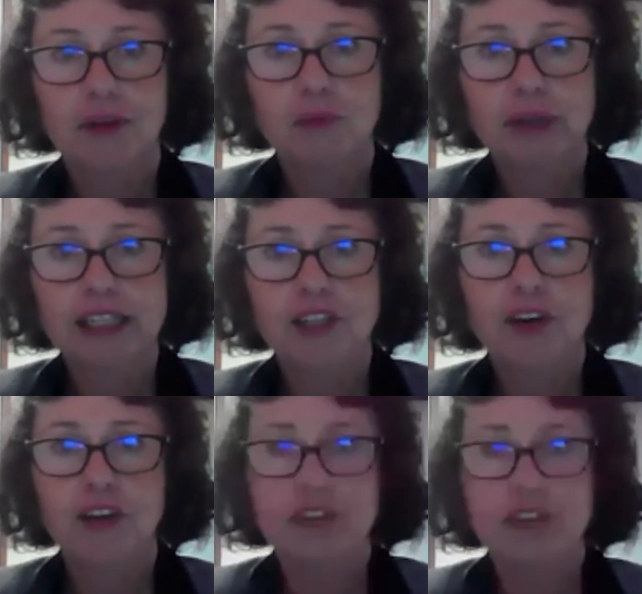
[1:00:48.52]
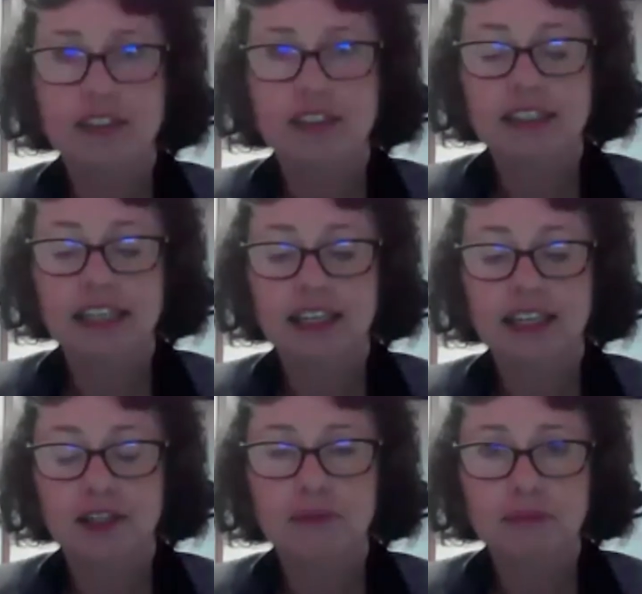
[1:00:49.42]
we know
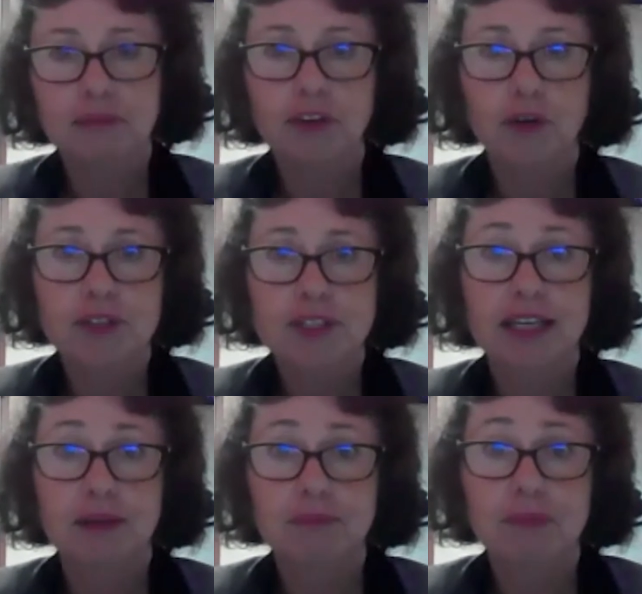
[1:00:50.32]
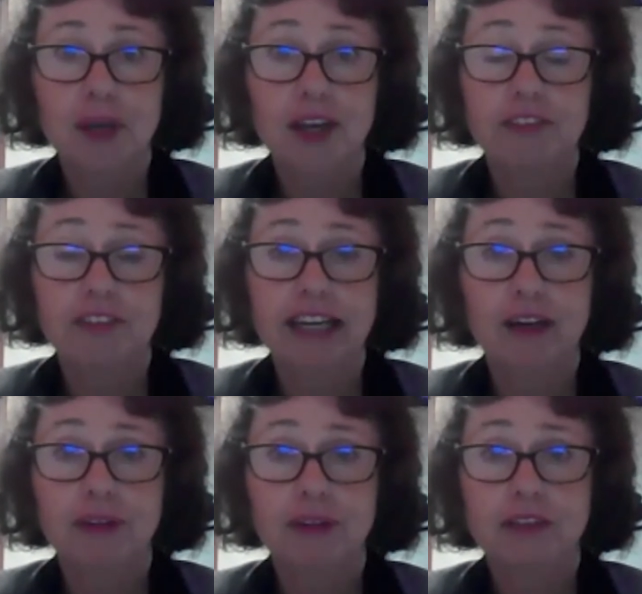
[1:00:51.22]
that for some of
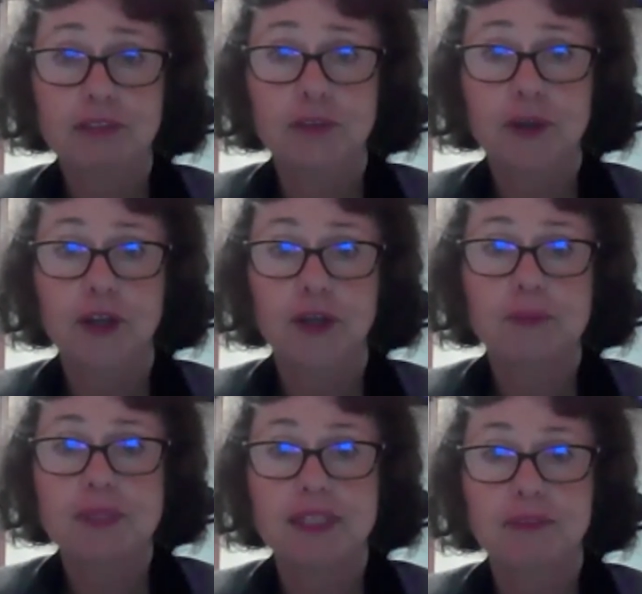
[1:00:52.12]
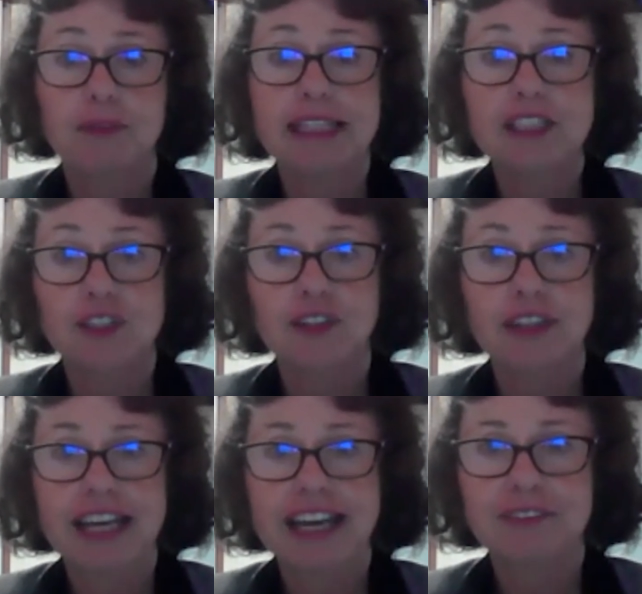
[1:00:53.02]
our wonderful herbs that we
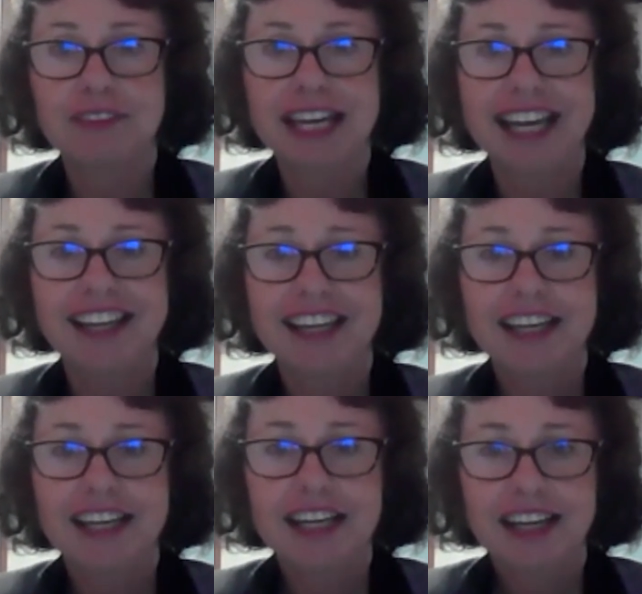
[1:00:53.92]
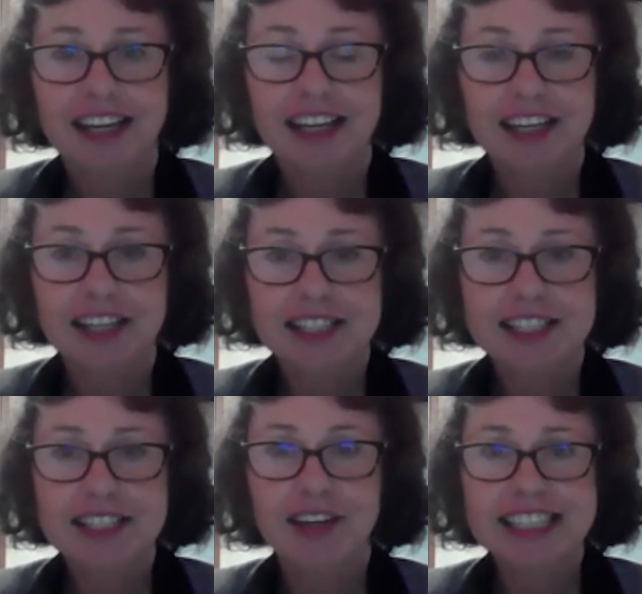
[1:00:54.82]
do have that
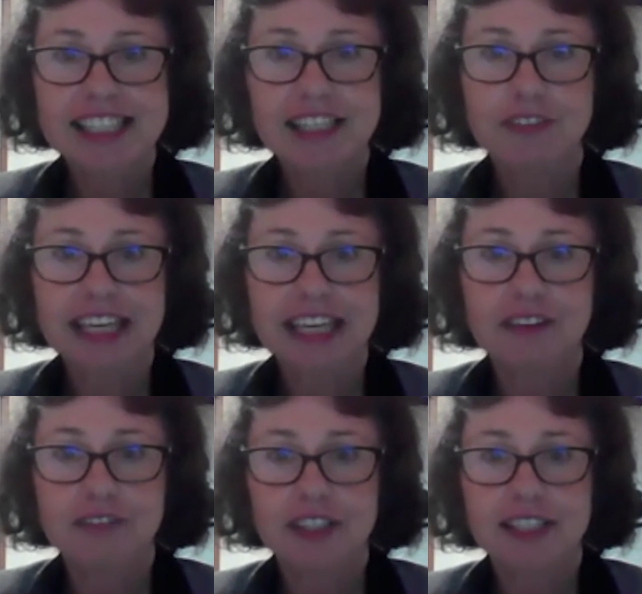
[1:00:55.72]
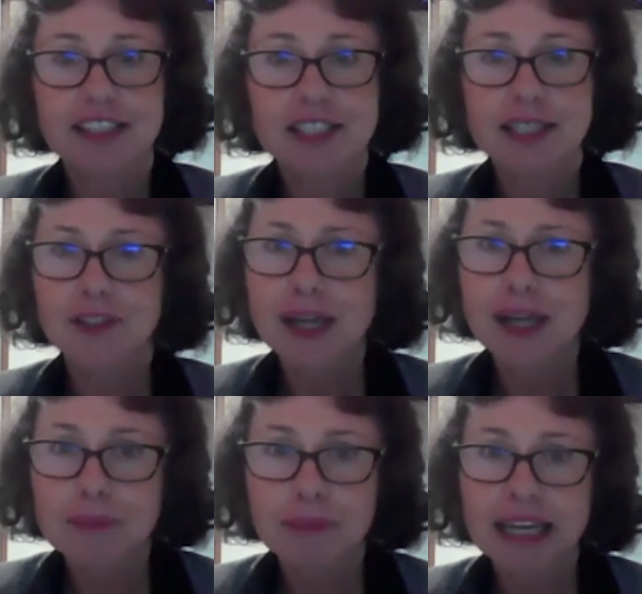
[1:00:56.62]
scientific evidence.
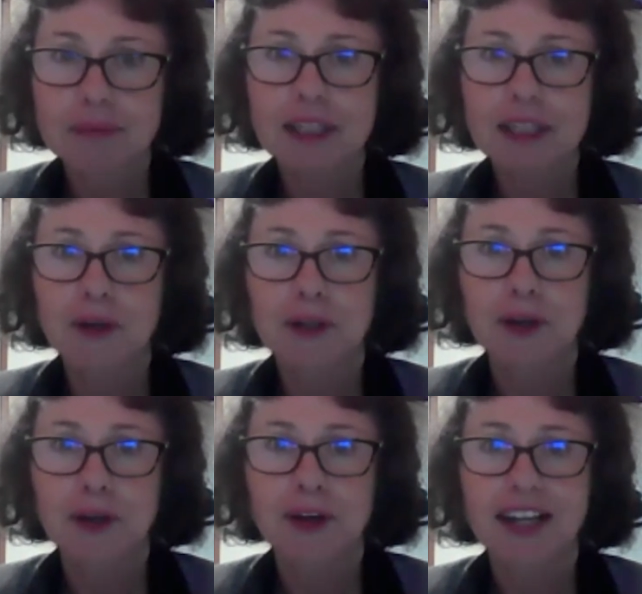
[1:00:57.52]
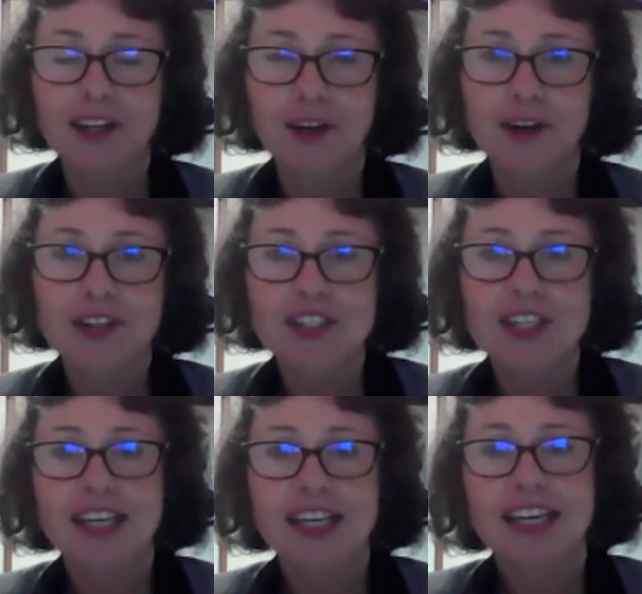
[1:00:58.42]
Maybe not a lot,
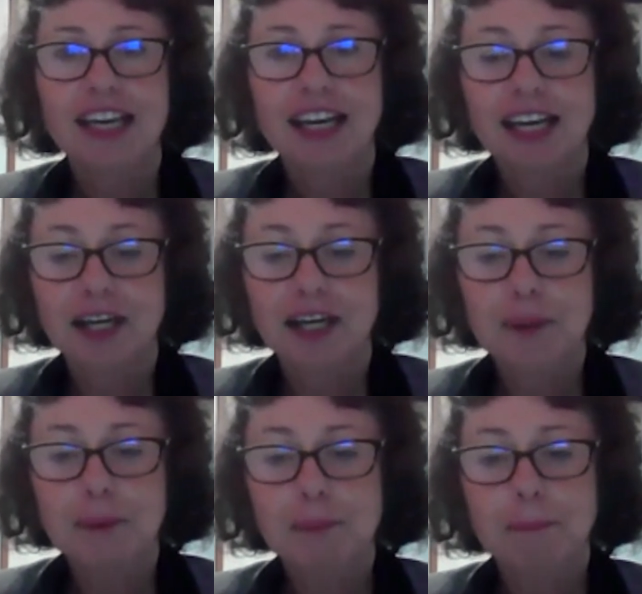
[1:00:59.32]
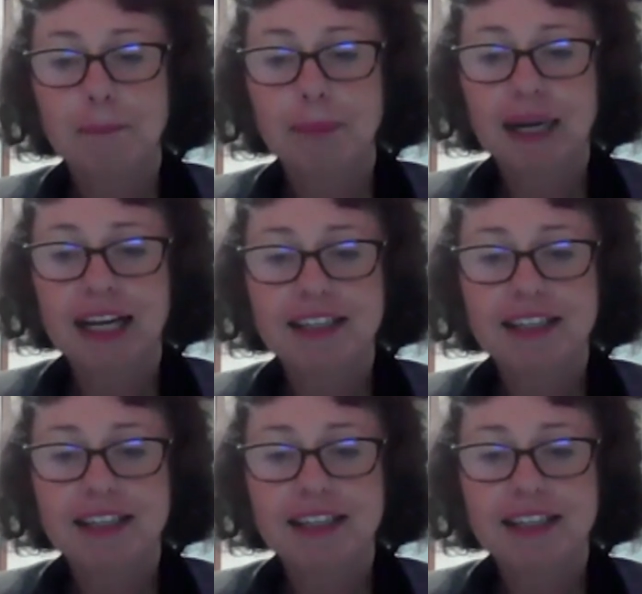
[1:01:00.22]
but